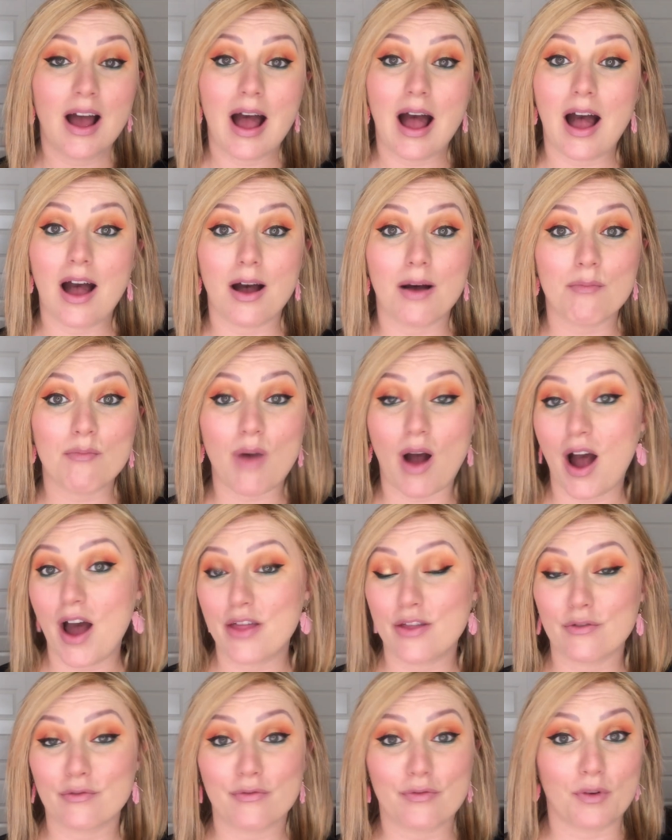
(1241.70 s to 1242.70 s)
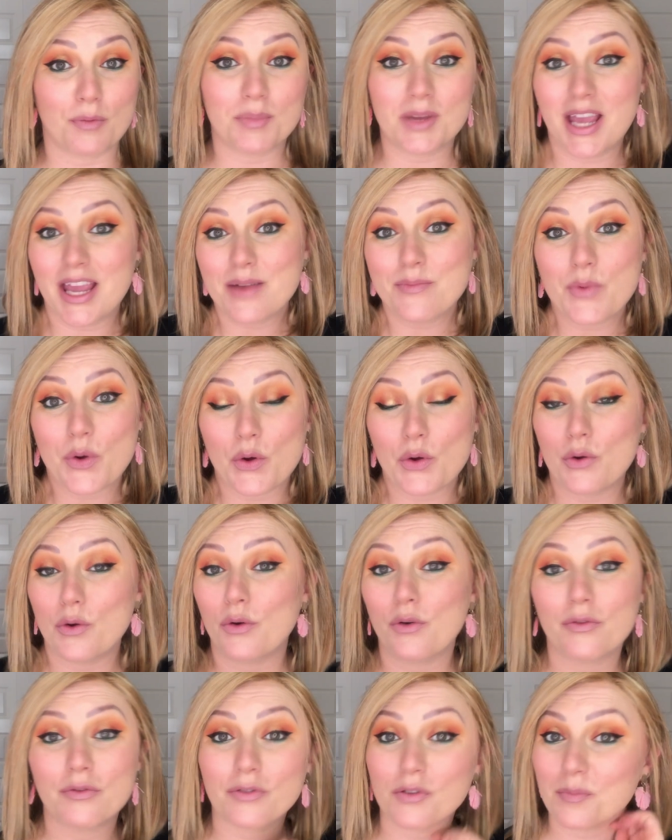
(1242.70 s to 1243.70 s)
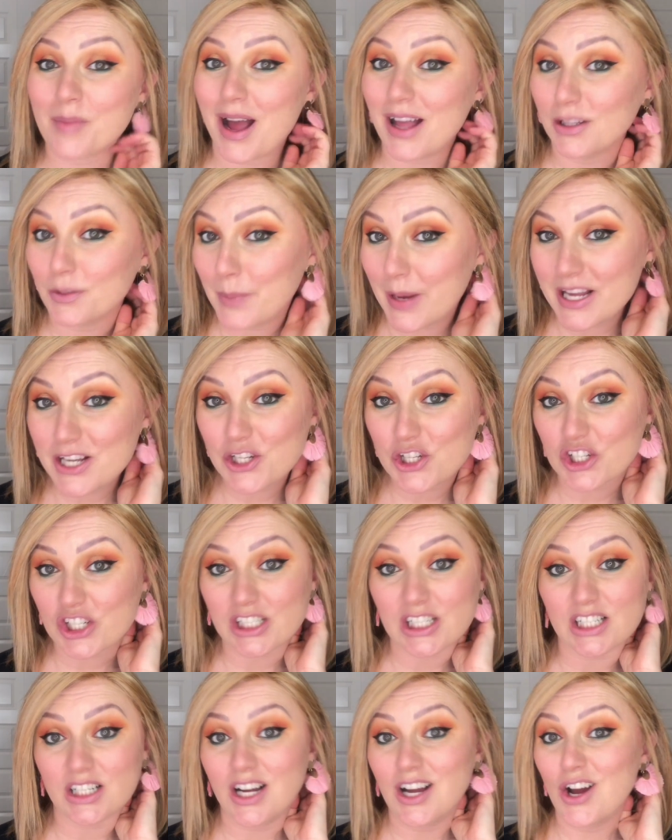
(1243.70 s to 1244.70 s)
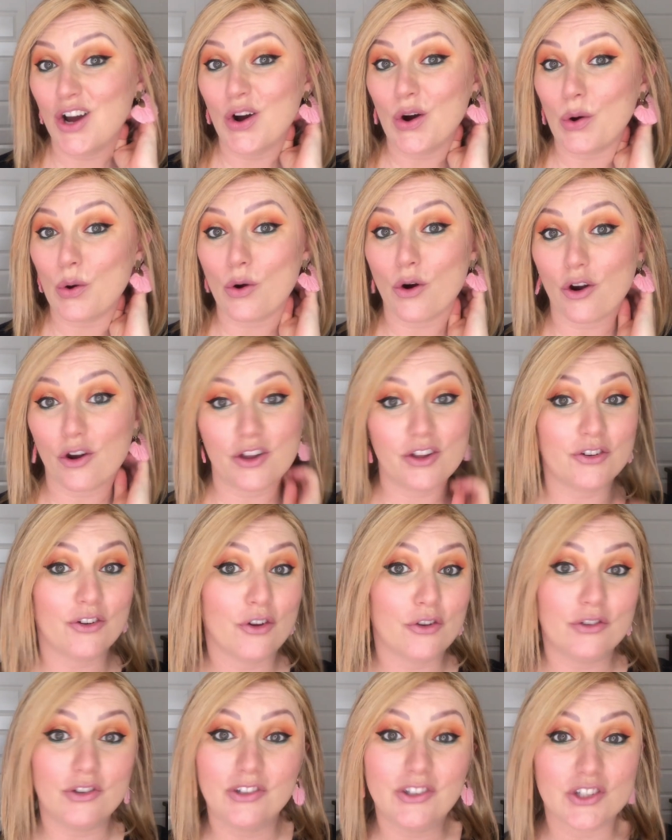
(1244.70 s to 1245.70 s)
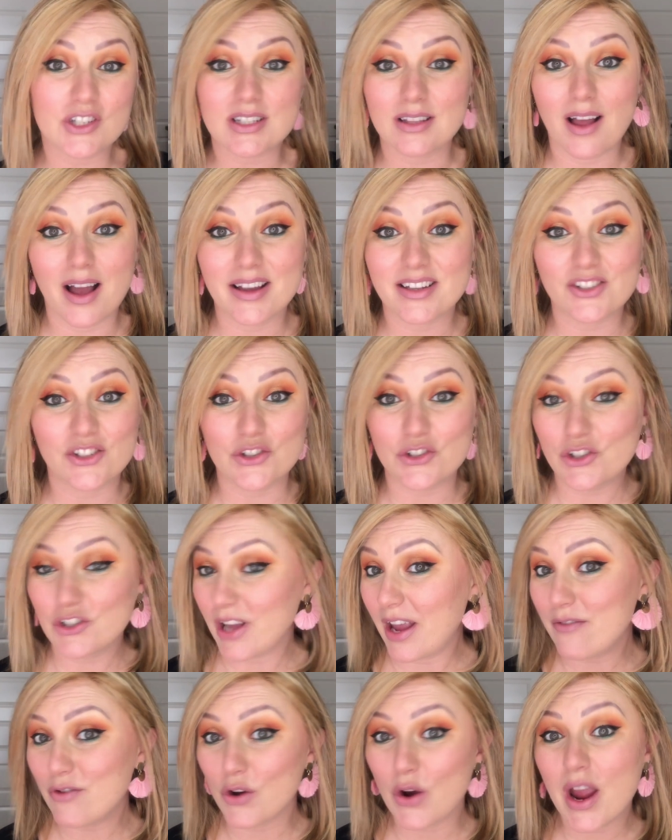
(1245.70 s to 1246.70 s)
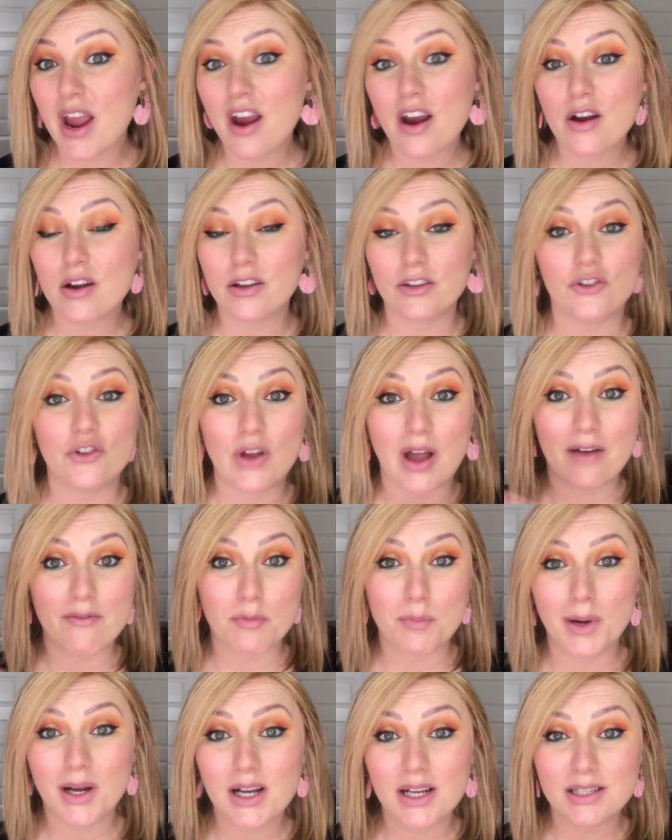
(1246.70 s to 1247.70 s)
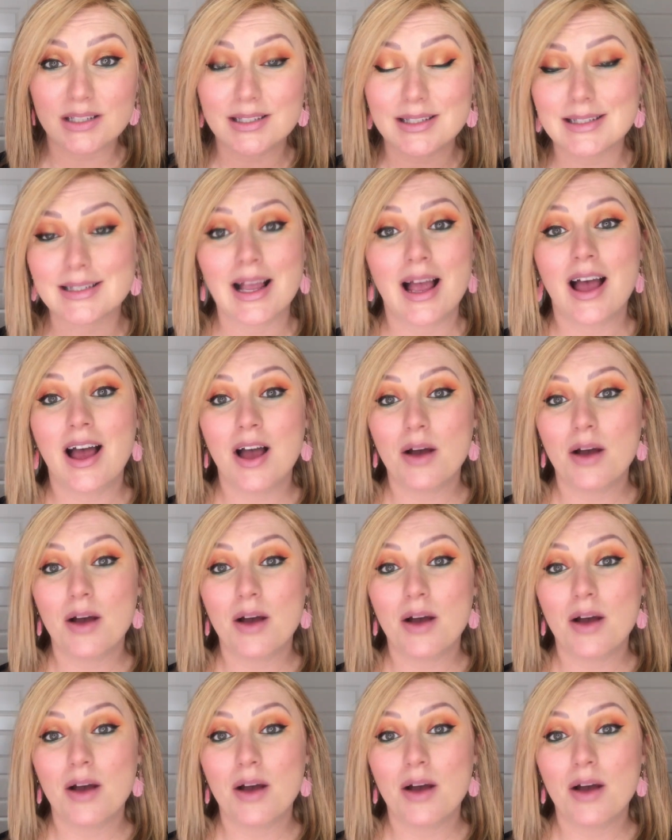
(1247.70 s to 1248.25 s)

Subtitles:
either from chemo or from alopecia, or you know, you just like to shave your hair and you have a buzz.